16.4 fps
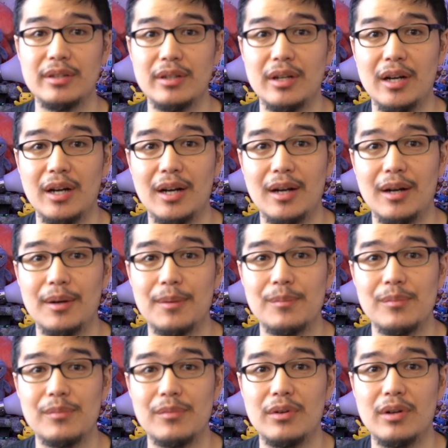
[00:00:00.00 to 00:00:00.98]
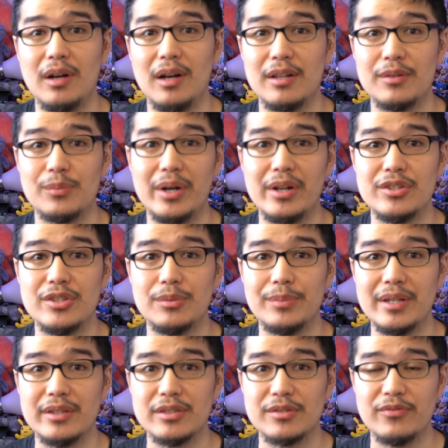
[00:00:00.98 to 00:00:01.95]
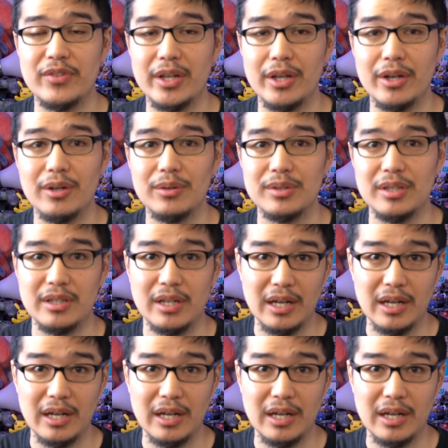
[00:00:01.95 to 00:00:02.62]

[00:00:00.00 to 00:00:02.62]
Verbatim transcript: Um, I wanted to make this video.